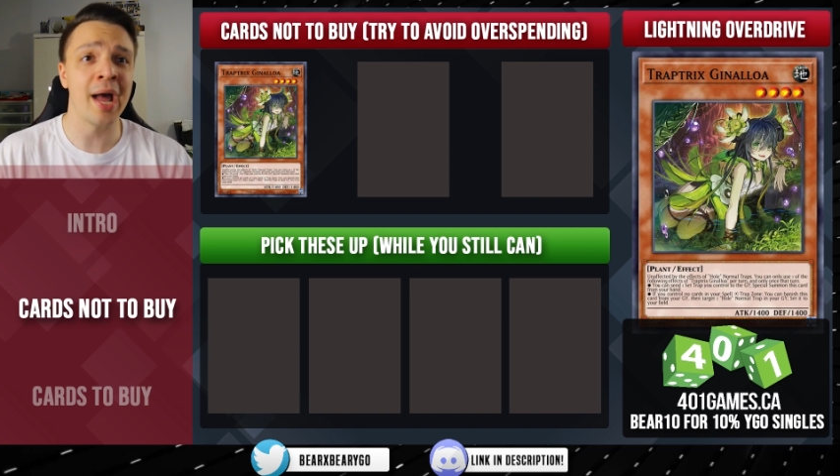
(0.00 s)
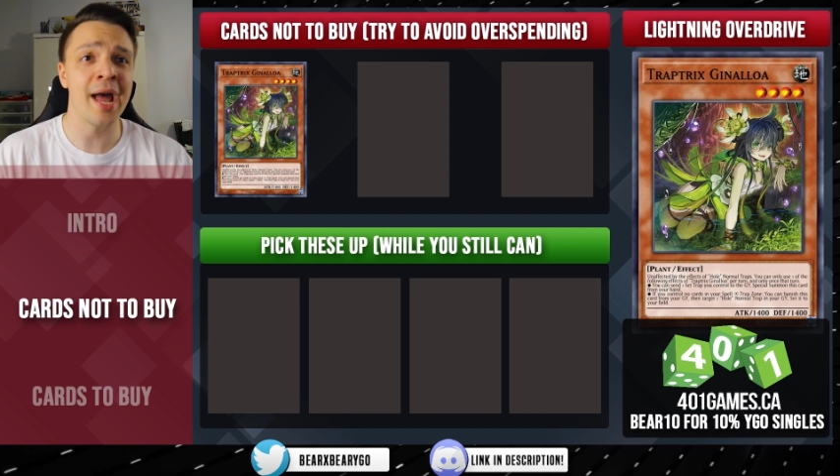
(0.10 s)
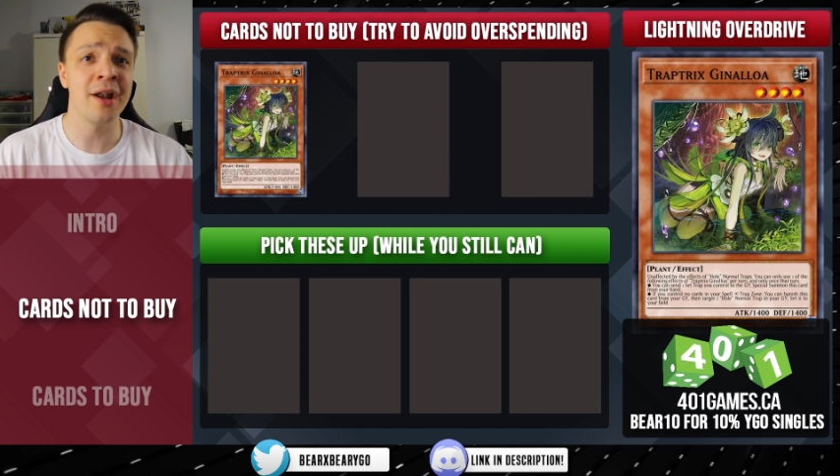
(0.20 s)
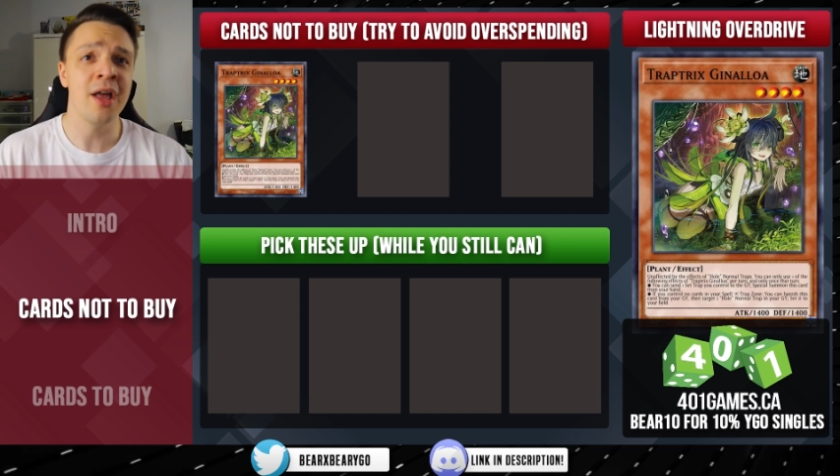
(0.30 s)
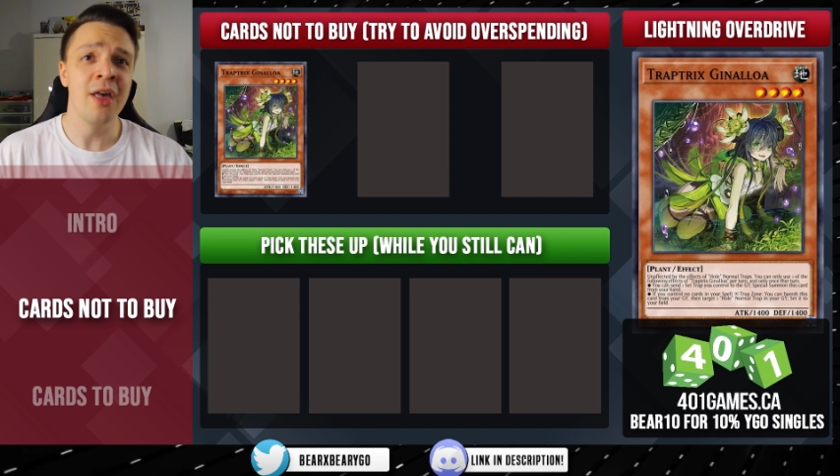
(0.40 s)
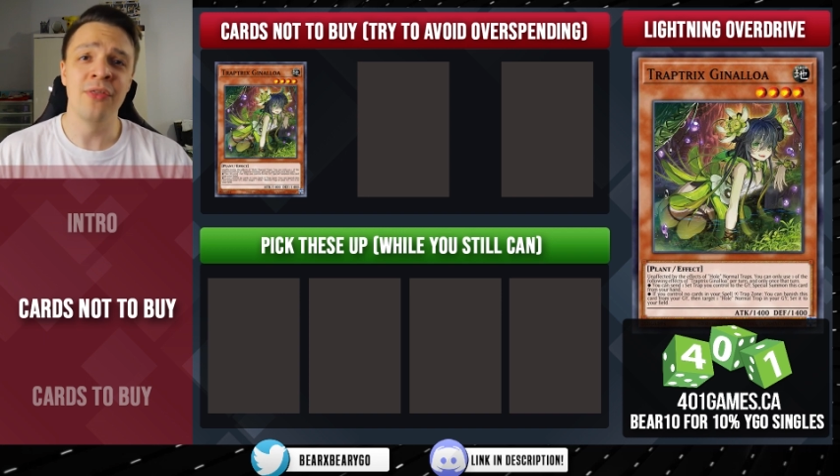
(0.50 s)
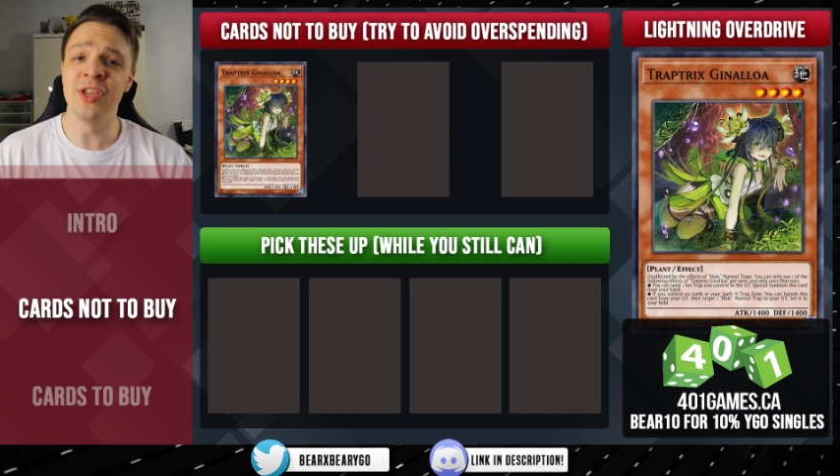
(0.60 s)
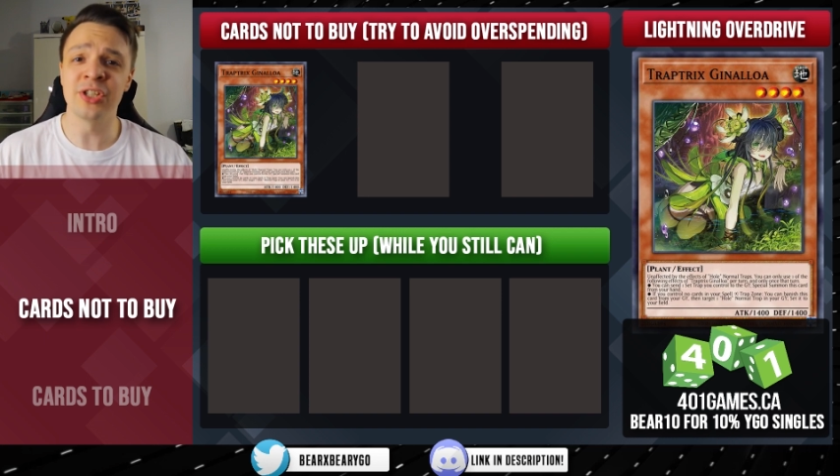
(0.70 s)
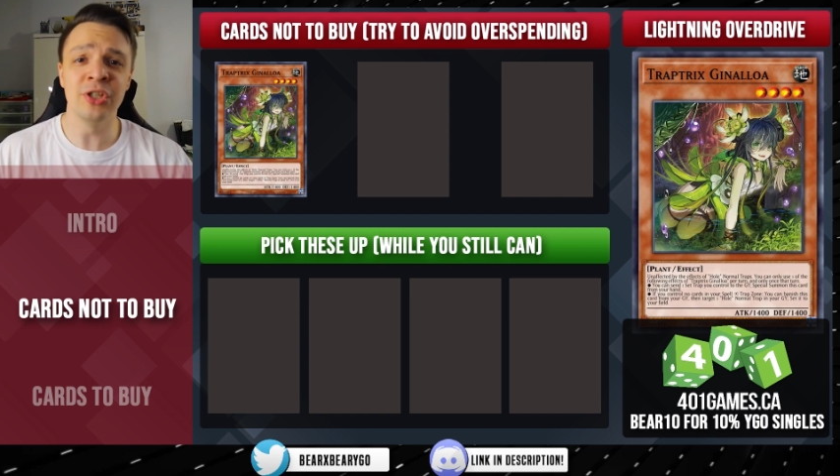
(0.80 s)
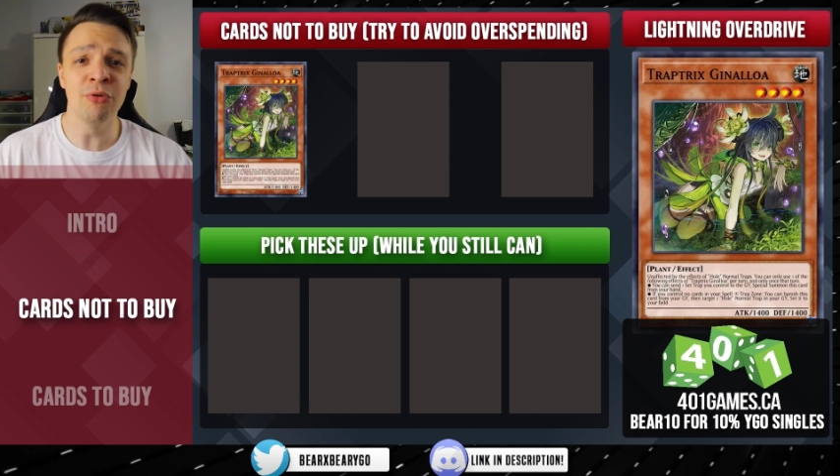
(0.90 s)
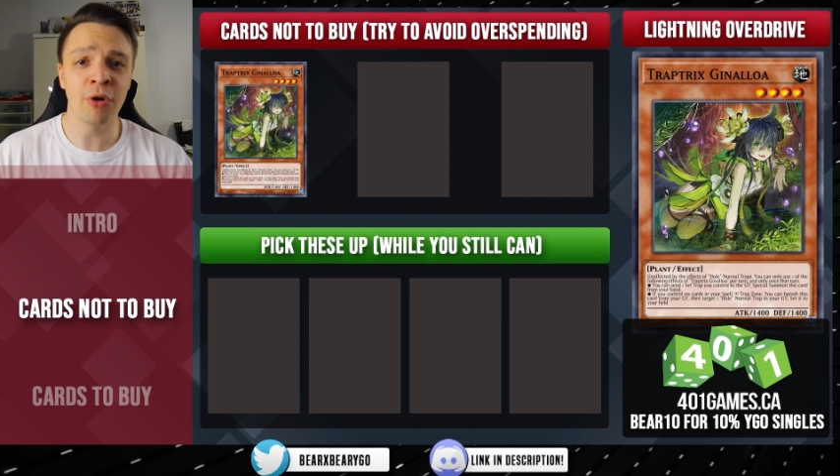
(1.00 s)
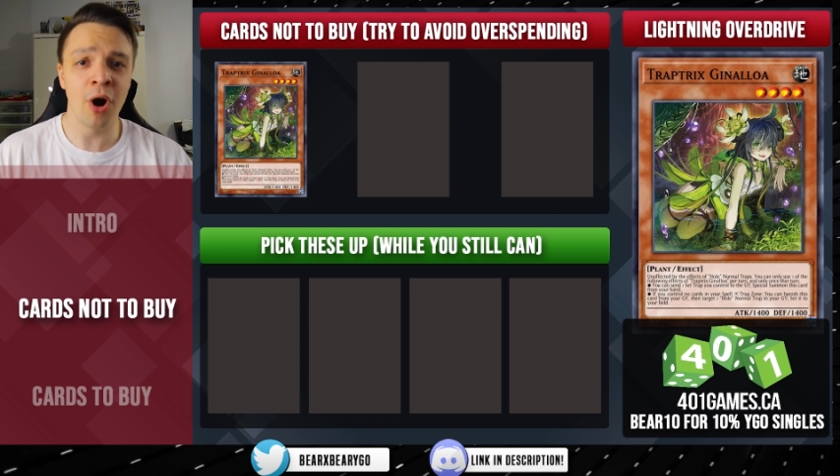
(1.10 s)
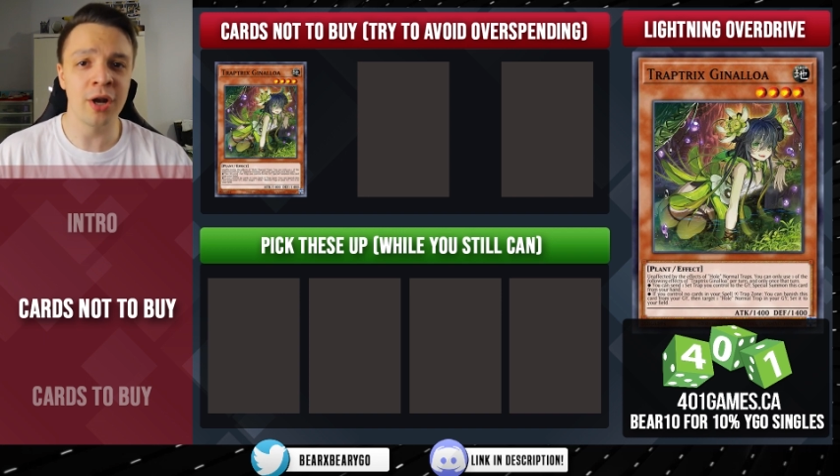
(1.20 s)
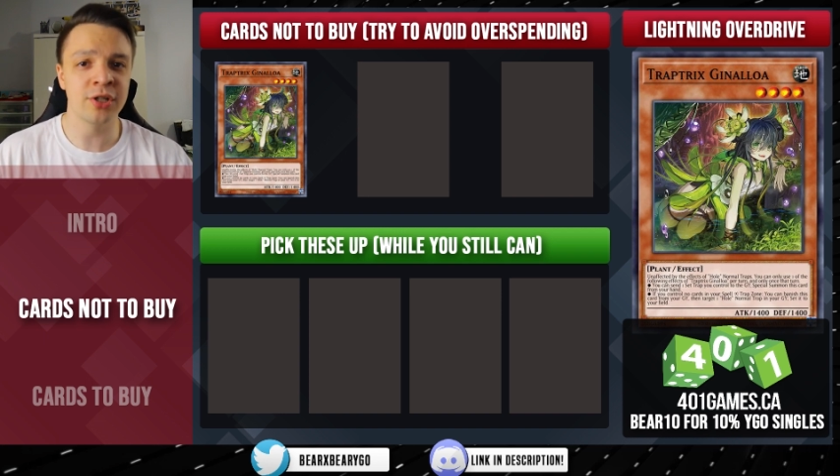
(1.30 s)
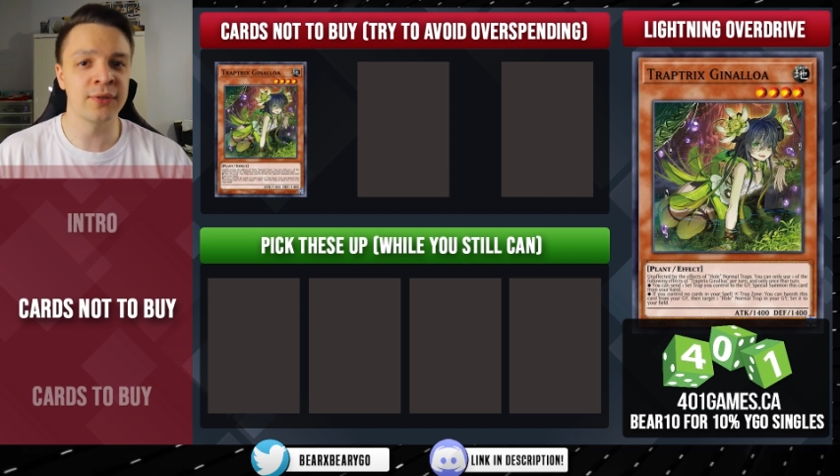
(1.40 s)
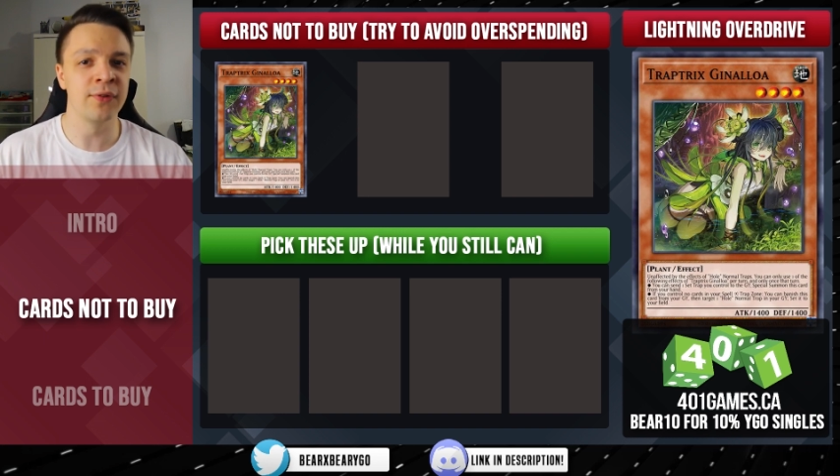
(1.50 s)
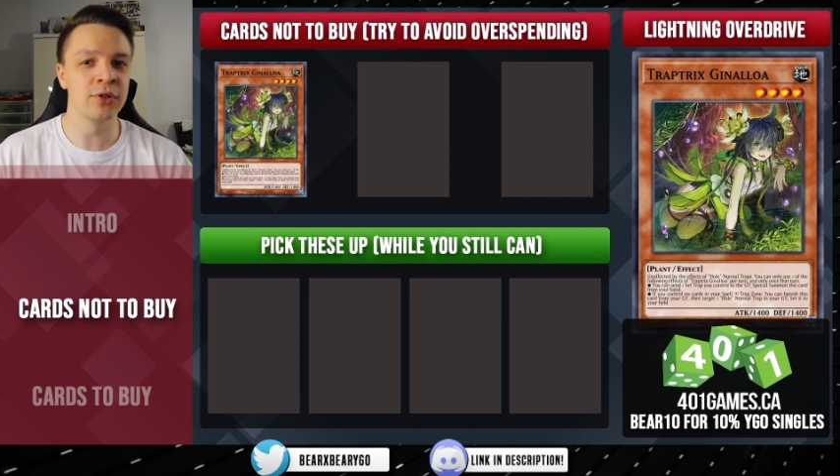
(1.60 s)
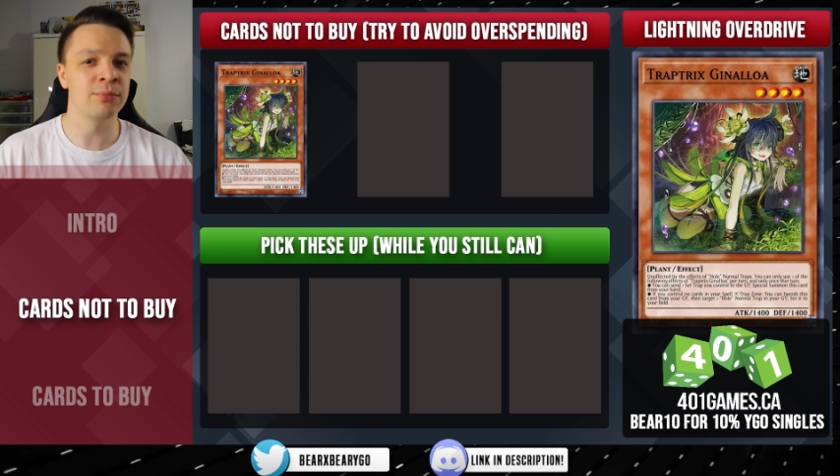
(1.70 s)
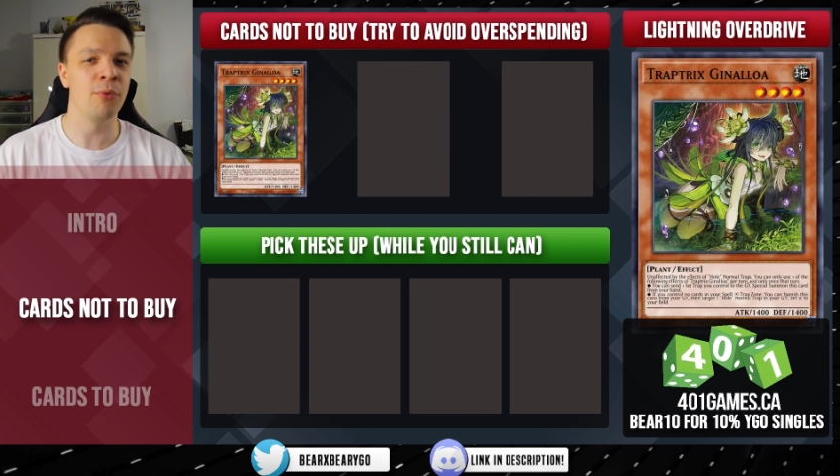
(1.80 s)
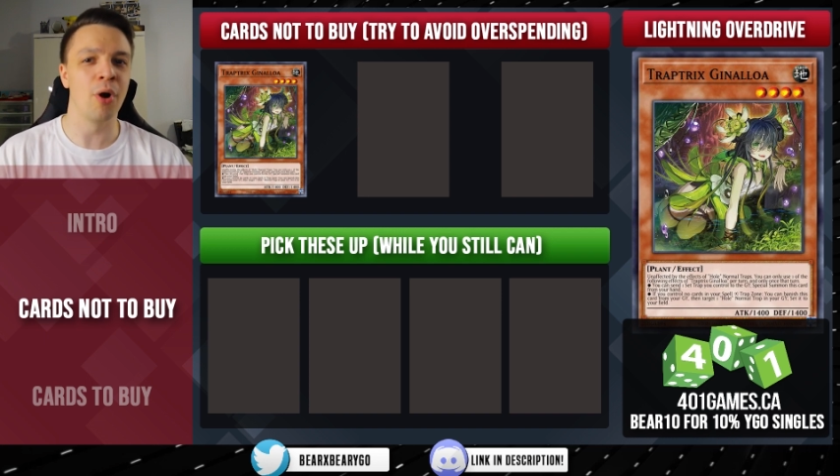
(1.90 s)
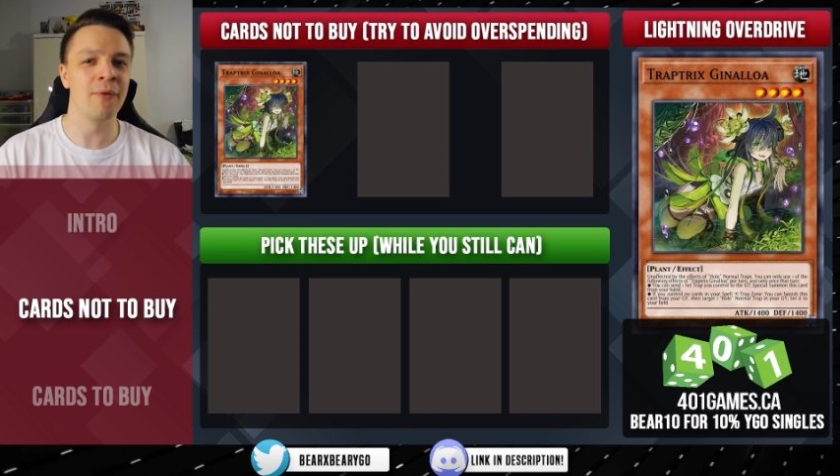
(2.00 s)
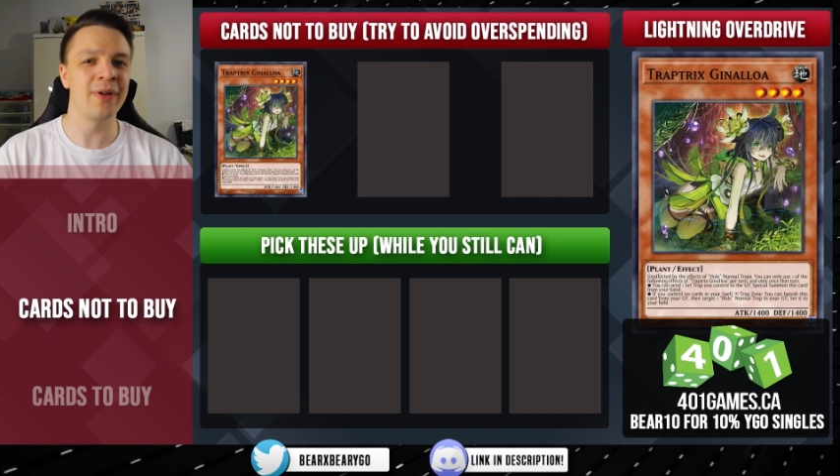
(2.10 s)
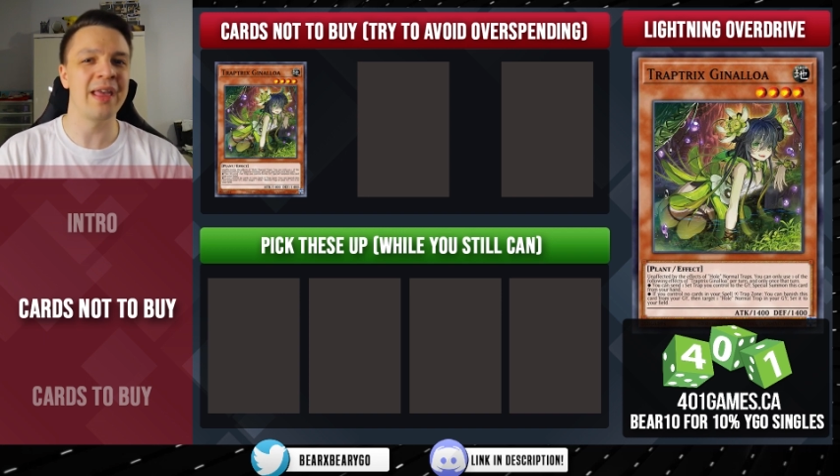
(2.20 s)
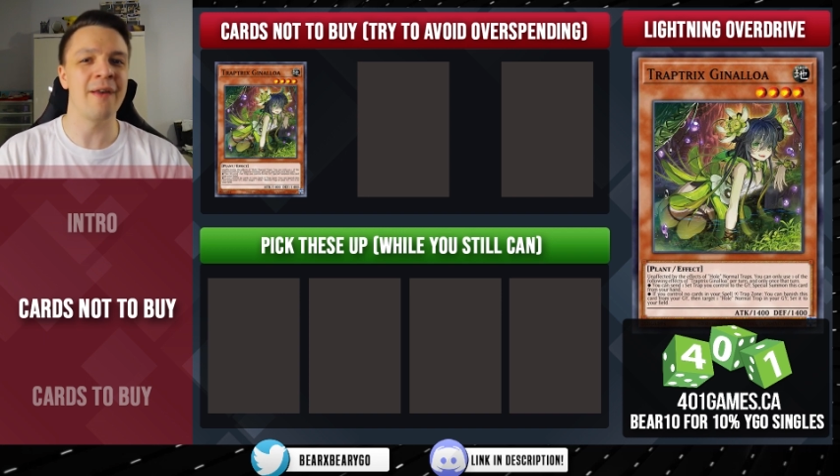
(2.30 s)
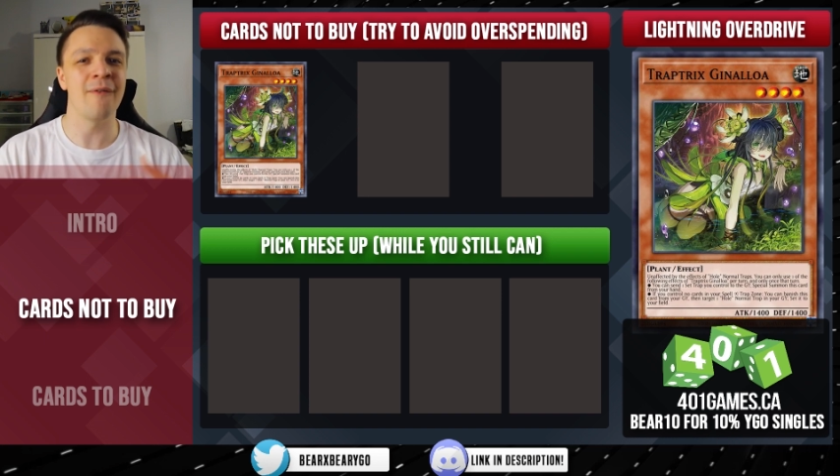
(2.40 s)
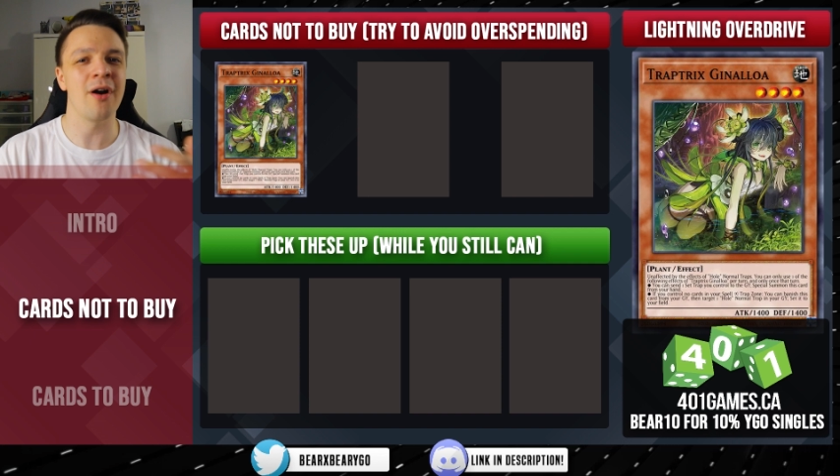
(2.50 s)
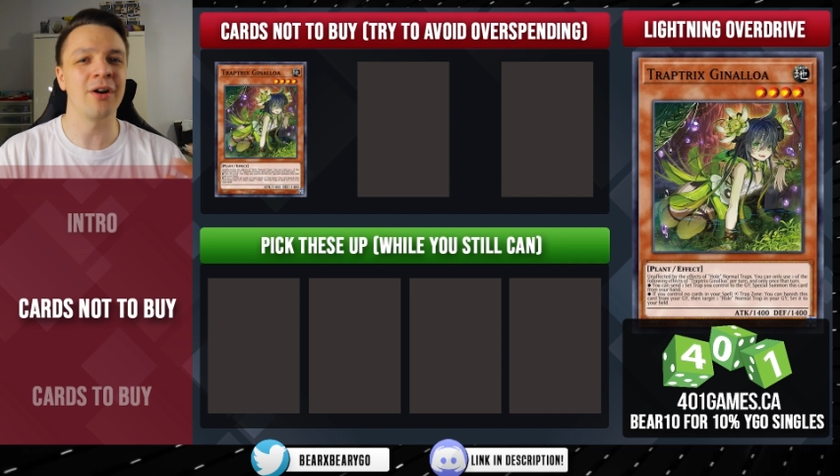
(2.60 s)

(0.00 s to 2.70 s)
and this new card just feels more of a